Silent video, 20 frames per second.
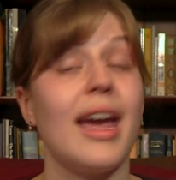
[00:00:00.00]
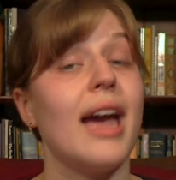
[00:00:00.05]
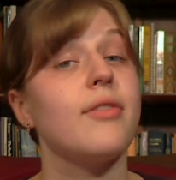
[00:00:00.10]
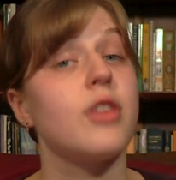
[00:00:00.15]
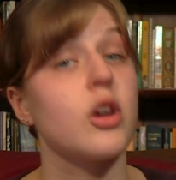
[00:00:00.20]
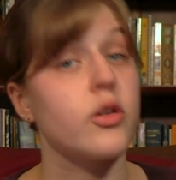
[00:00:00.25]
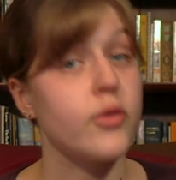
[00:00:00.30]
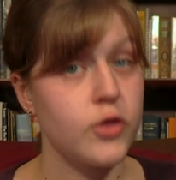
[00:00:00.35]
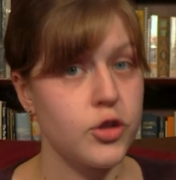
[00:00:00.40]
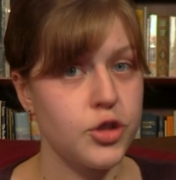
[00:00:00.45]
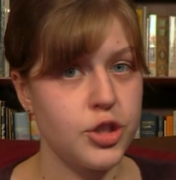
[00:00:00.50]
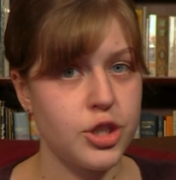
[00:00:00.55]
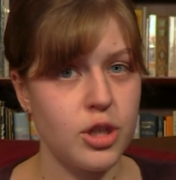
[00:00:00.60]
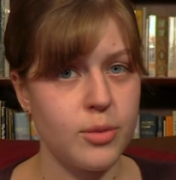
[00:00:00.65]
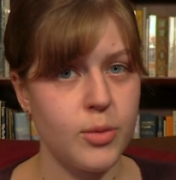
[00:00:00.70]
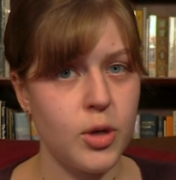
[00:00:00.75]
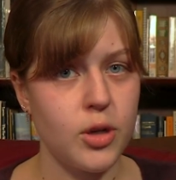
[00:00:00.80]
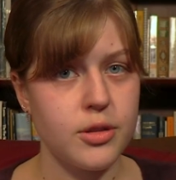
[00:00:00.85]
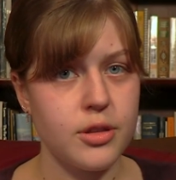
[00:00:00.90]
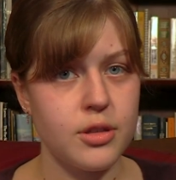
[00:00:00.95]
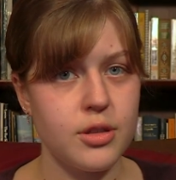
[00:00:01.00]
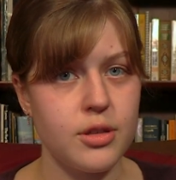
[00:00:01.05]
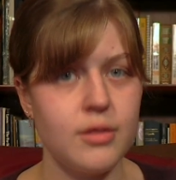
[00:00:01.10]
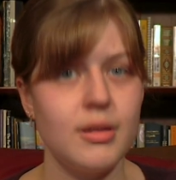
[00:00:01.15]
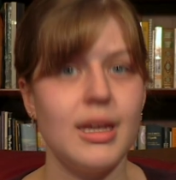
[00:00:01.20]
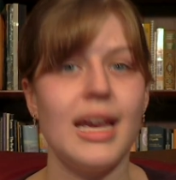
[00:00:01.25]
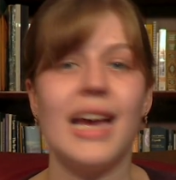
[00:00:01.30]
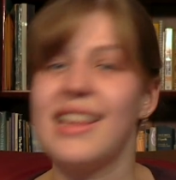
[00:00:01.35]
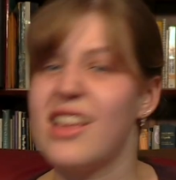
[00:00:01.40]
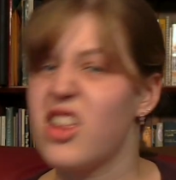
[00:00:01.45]
they have their first year molt,
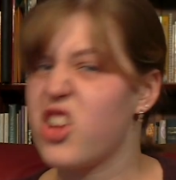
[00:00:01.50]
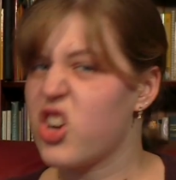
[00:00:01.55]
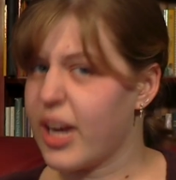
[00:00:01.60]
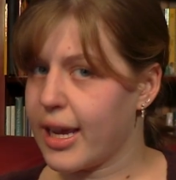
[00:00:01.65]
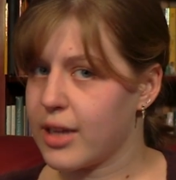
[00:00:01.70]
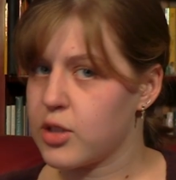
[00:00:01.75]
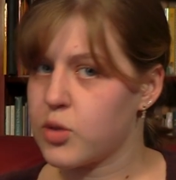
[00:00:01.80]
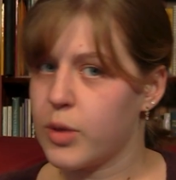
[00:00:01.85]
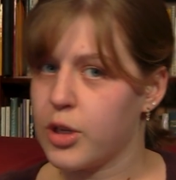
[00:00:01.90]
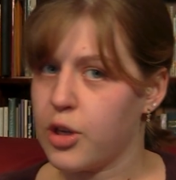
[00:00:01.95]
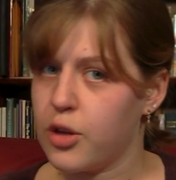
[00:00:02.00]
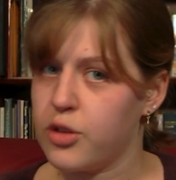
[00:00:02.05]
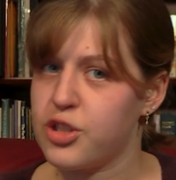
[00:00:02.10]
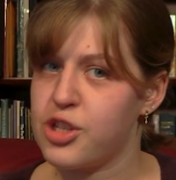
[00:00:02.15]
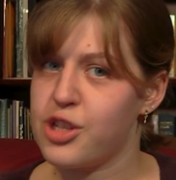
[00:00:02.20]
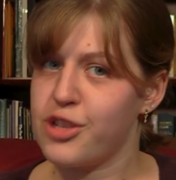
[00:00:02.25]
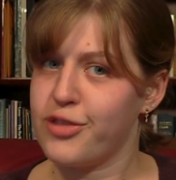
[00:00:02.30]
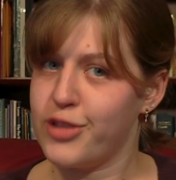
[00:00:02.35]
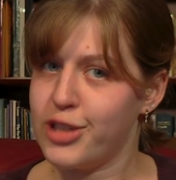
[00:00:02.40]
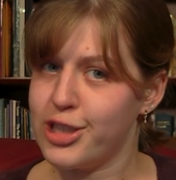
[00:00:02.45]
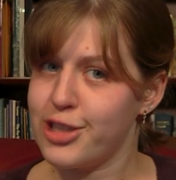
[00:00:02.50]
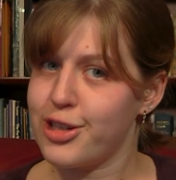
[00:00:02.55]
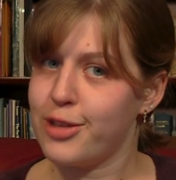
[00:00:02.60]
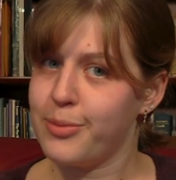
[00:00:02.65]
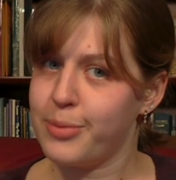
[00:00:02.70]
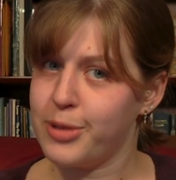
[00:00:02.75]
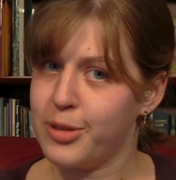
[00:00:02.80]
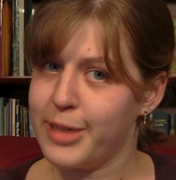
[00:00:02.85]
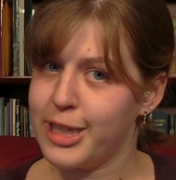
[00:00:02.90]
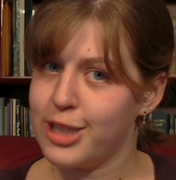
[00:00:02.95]
and then their next one goes to their full
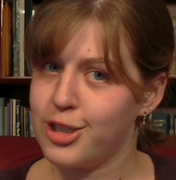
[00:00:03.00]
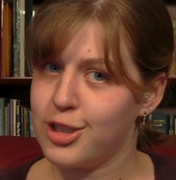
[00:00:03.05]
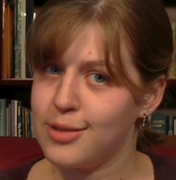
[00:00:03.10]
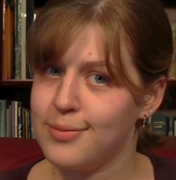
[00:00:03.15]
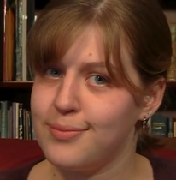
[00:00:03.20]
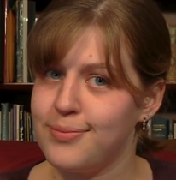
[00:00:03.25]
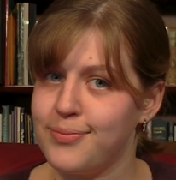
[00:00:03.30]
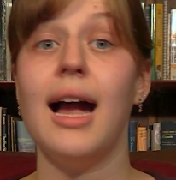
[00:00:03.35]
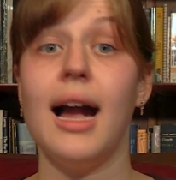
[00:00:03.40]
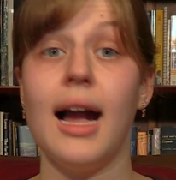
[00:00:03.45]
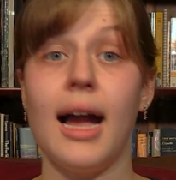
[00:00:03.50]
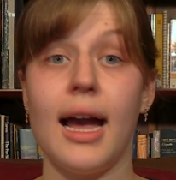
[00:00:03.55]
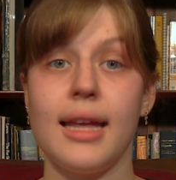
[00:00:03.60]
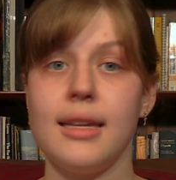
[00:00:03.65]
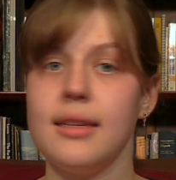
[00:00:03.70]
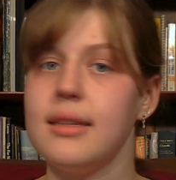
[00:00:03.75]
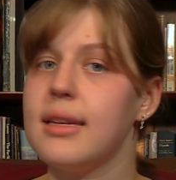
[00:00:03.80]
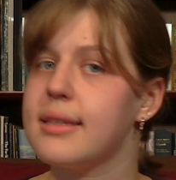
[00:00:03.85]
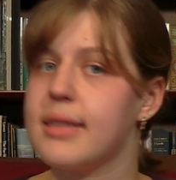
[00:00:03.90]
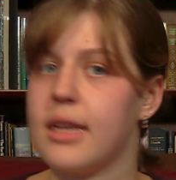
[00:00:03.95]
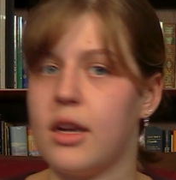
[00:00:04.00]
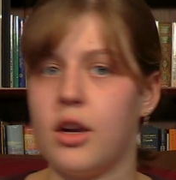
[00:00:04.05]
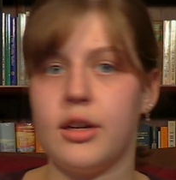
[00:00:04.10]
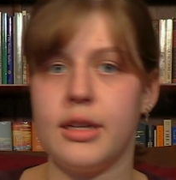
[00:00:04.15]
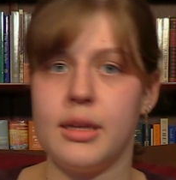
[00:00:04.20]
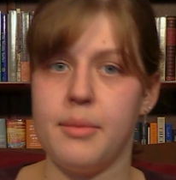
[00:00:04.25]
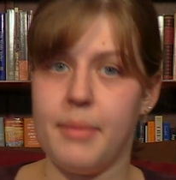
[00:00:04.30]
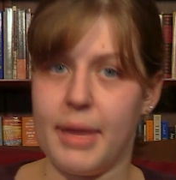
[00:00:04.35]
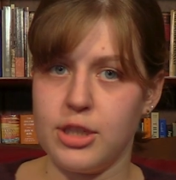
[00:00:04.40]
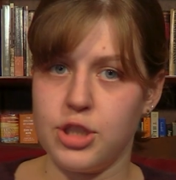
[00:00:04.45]
adult plumage. And as I
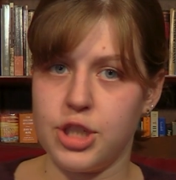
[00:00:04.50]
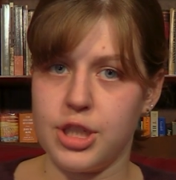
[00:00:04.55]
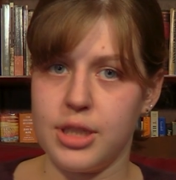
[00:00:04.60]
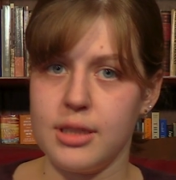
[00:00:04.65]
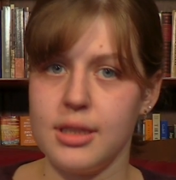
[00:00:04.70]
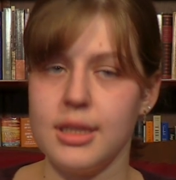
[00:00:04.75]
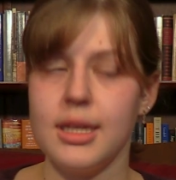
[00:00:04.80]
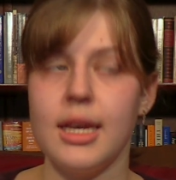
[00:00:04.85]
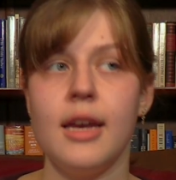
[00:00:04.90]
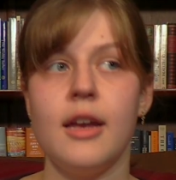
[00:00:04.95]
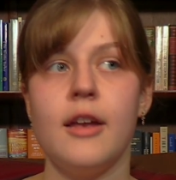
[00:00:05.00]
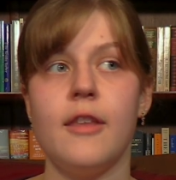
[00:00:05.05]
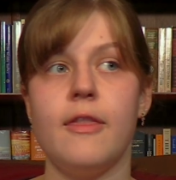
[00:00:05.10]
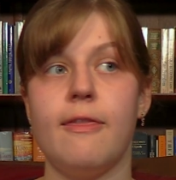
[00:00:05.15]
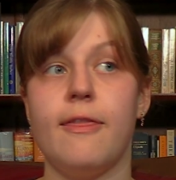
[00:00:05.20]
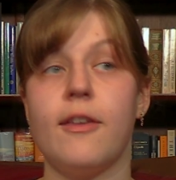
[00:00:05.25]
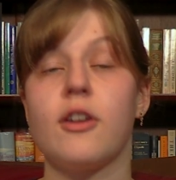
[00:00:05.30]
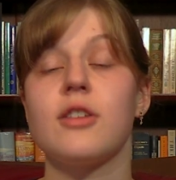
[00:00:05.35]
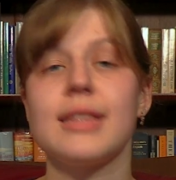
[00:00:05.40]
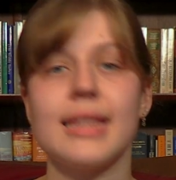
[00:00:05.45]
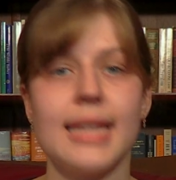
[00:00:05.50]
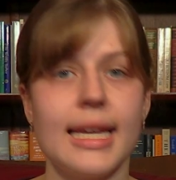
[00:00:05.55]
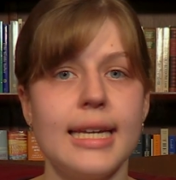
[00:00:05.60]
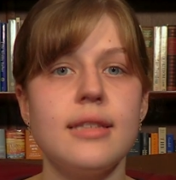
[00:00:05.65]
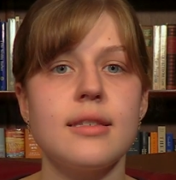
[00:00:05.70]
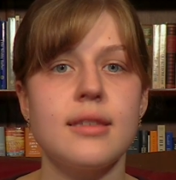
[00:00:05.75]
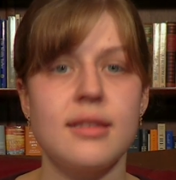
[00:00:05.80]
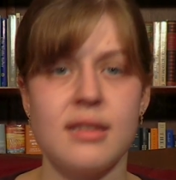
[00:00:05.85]
already mentioned, their late